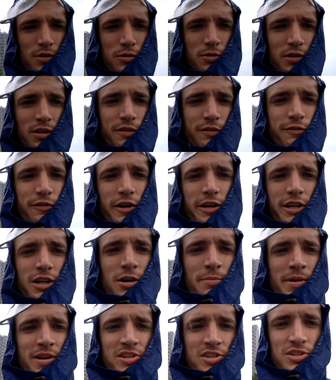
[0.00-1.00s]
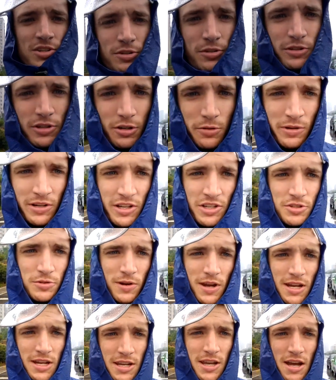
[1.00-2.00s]
look really funny on my scooter when it's
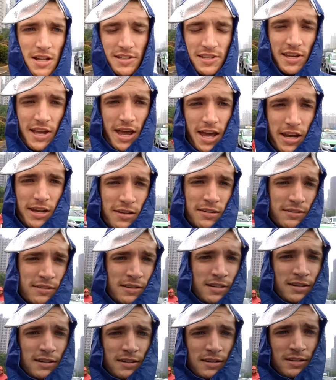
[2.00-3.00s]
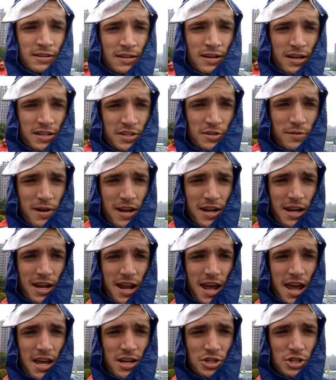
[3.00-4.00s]
rainy outside. It's a rainy
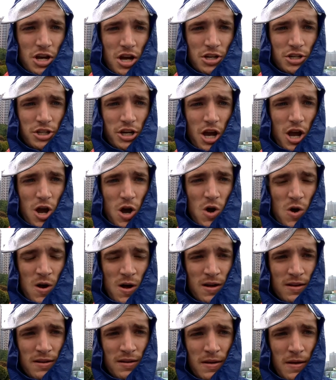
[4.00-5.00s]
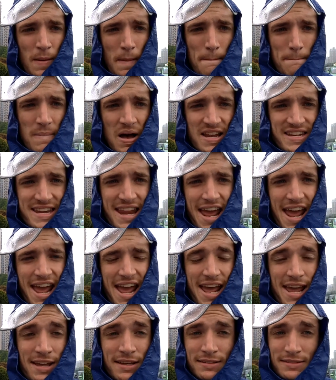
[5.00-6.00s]
day in Zhengzhou.
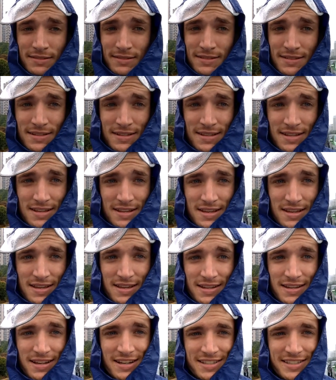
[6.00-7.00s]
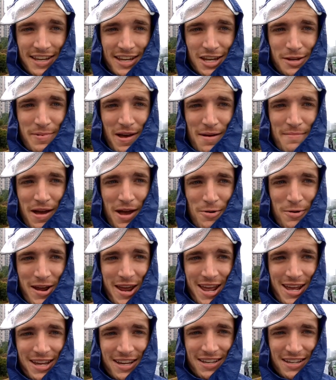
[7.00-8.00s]
Monday. Gonna tell you about my
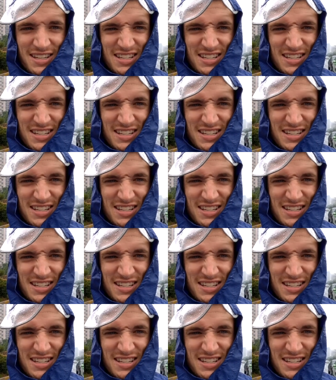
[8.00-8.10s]
week.